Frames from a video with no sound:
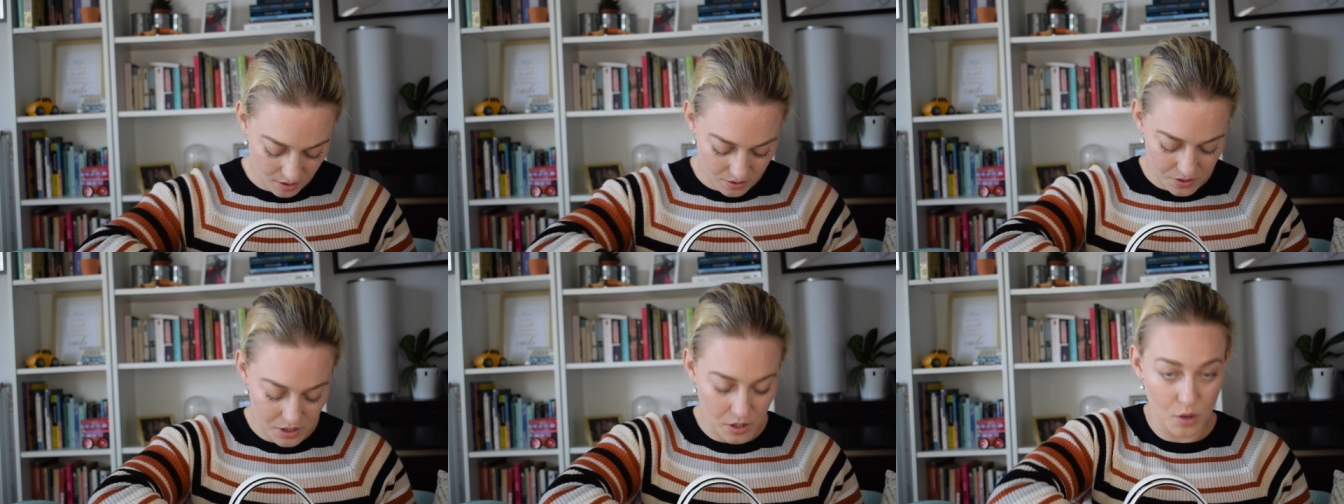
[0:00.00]

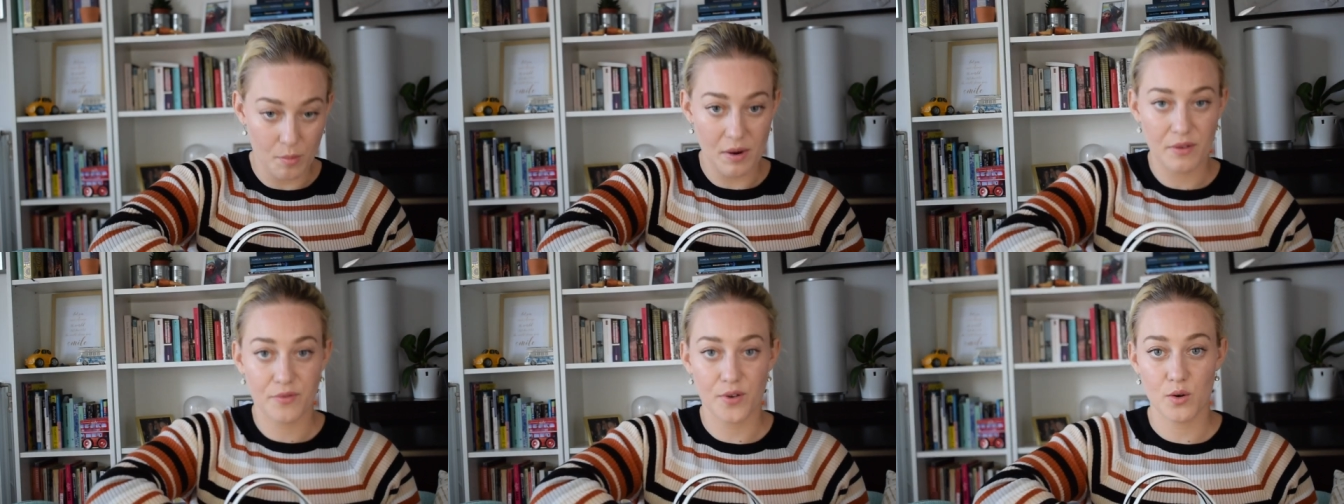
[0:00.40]
So
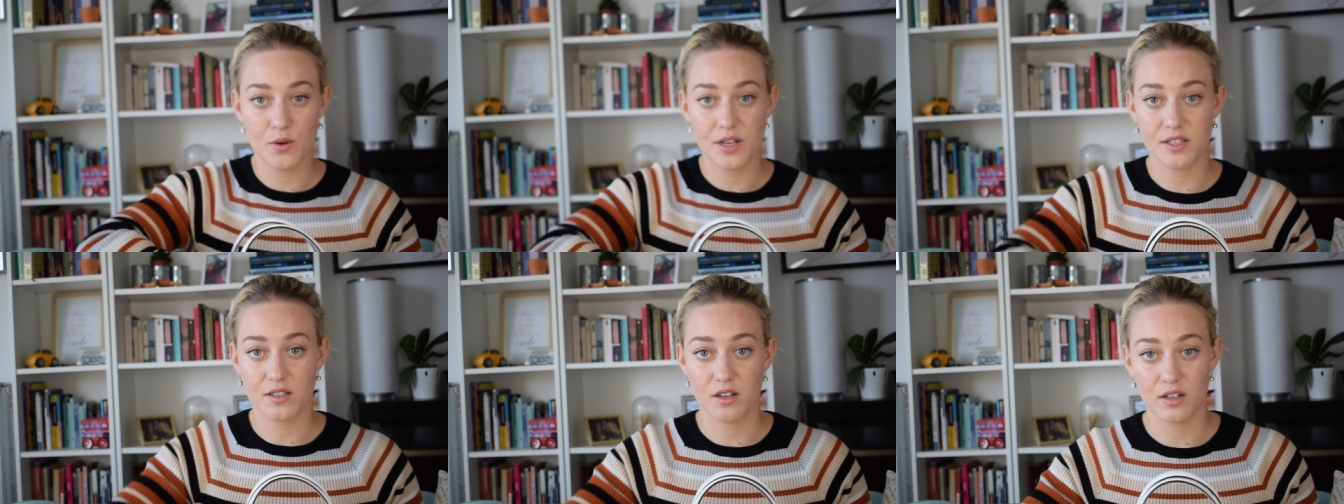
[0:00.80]
my phone
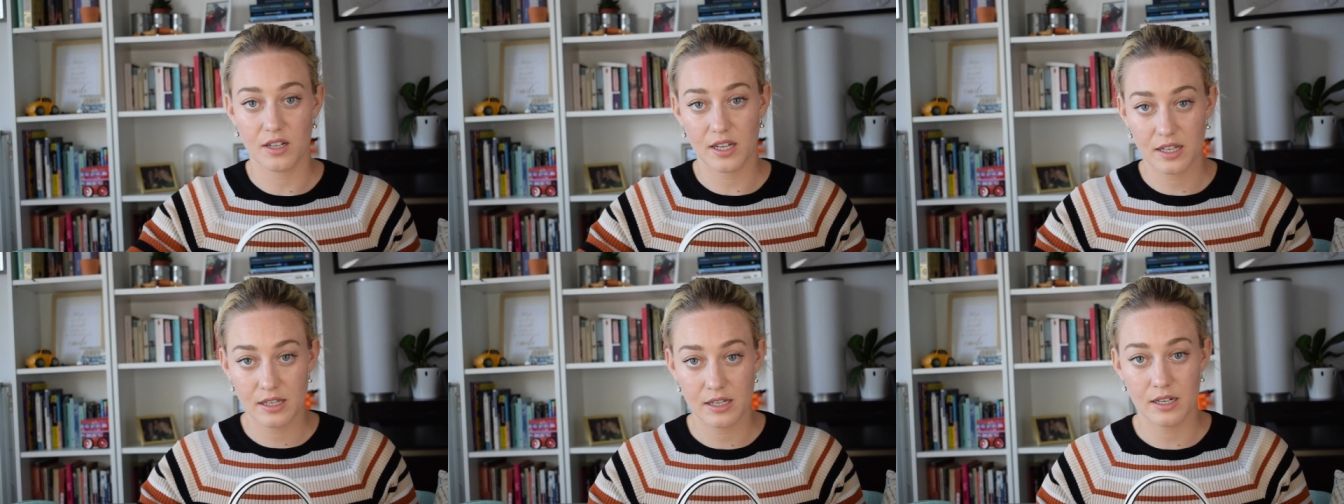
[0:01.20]
is not
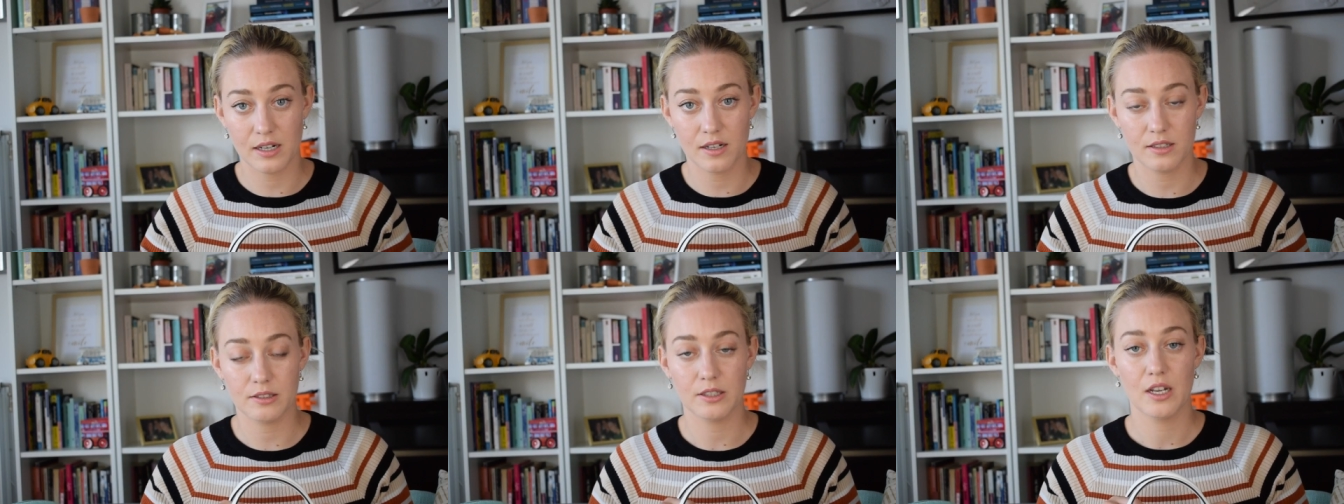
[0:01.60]
in
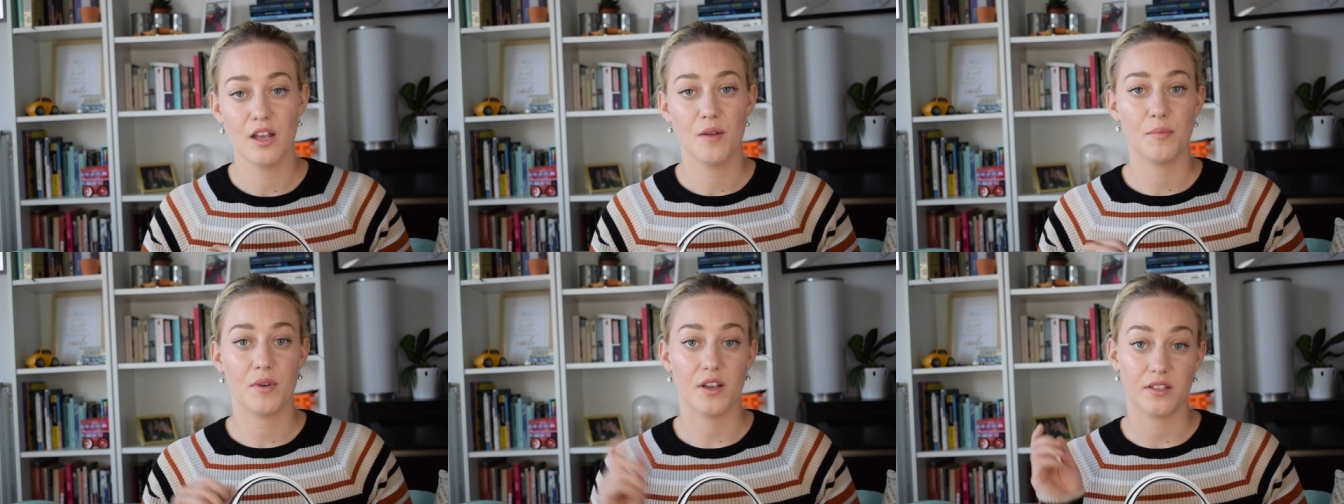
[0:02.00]
here
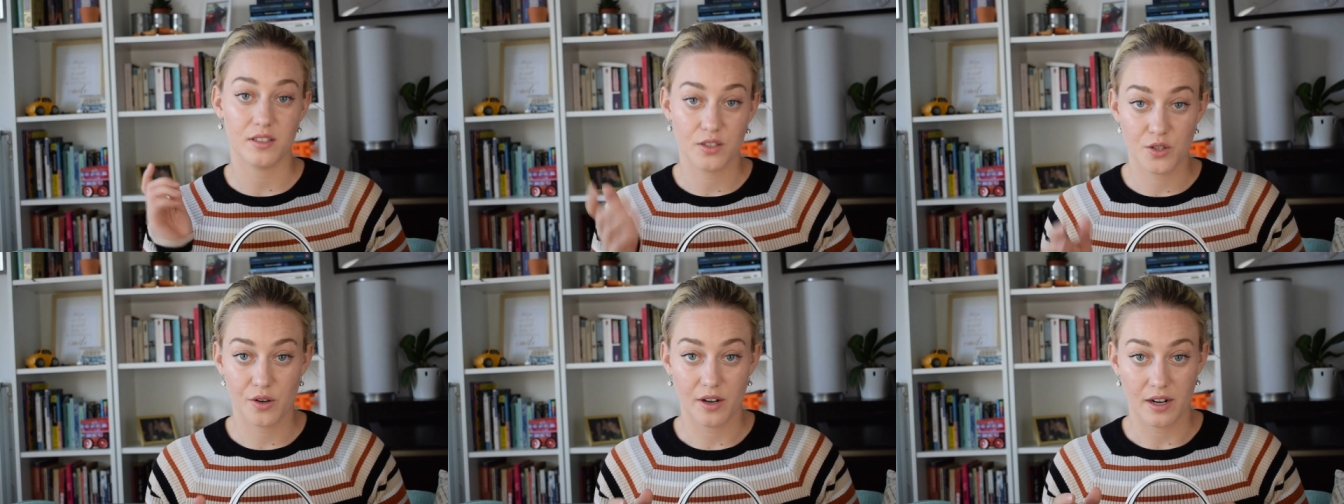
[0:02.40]
because I
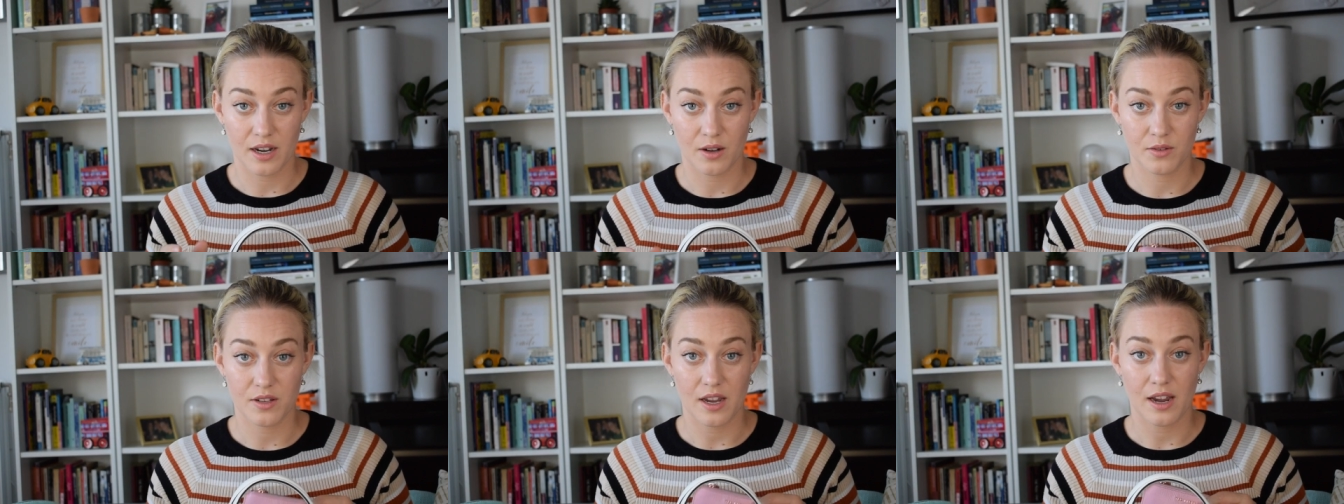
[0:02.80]
took it
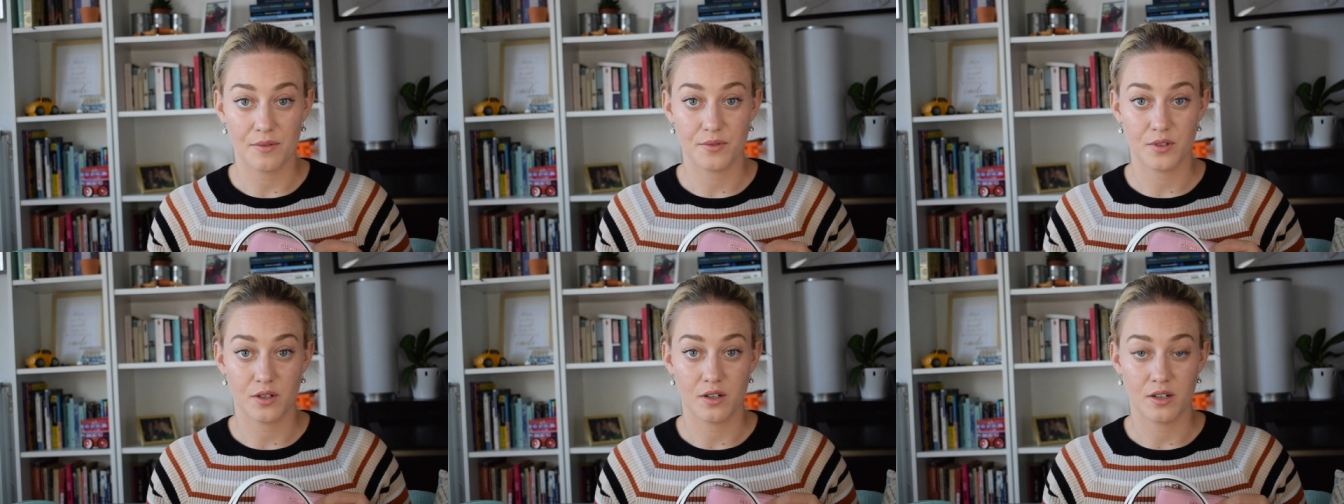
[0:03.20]
out
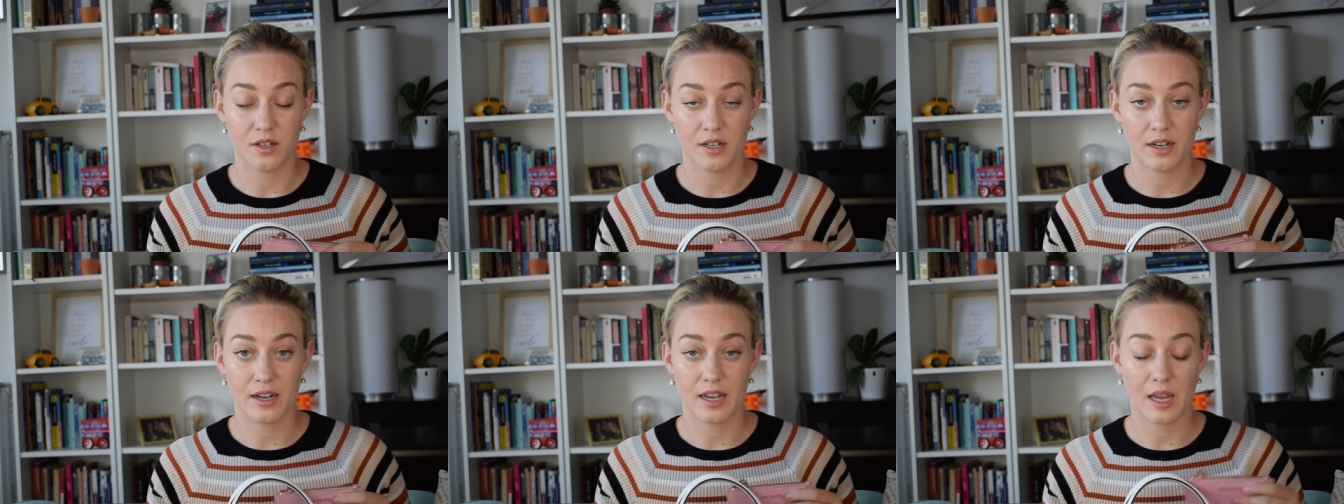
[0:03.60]
after
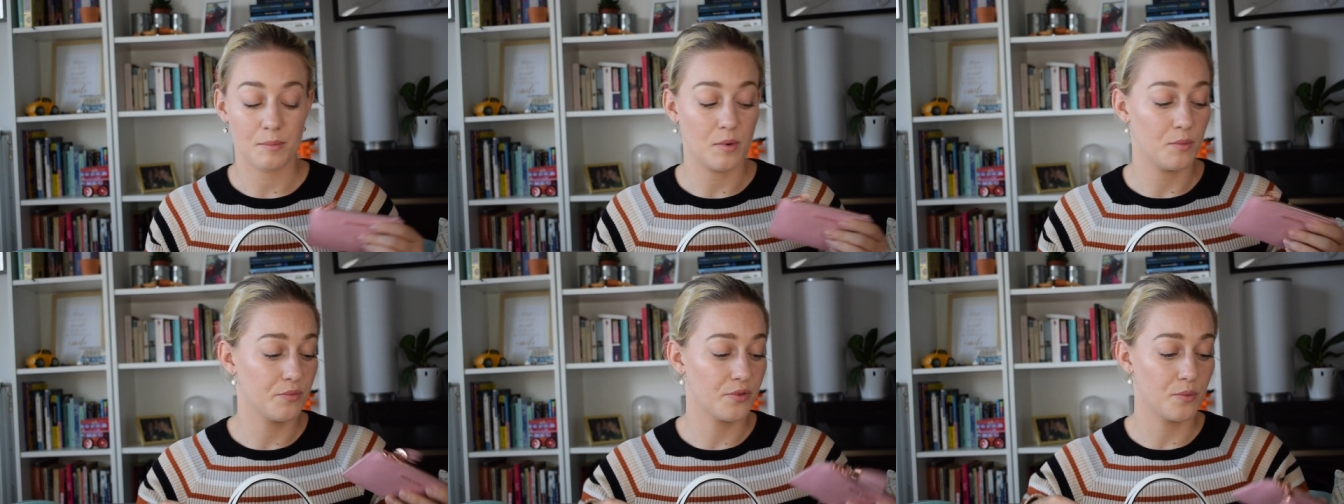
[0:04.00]
I came
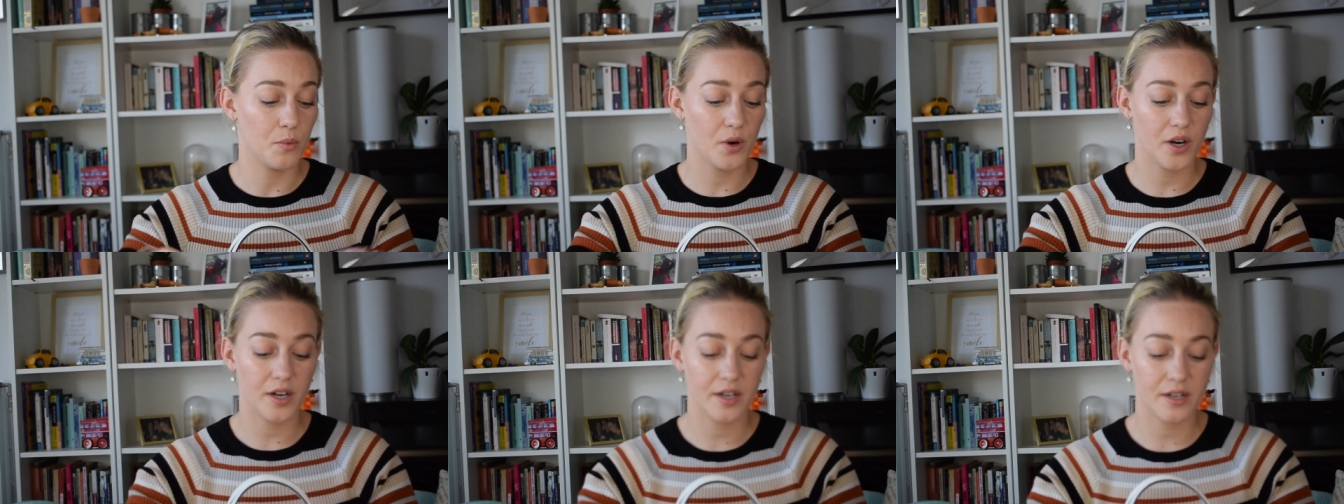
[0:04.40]
home from
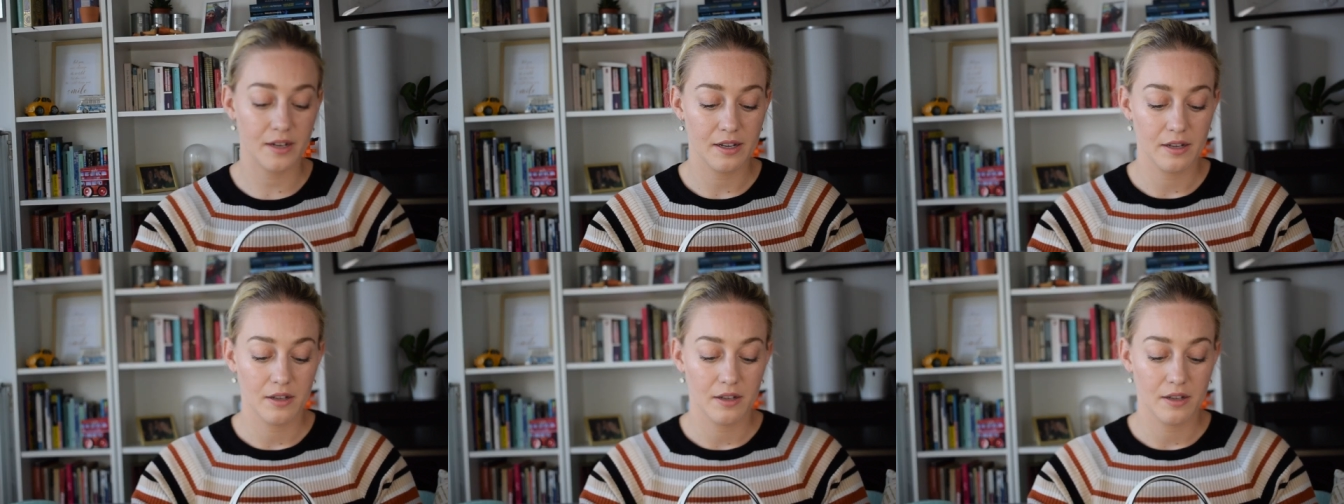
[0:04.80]
work.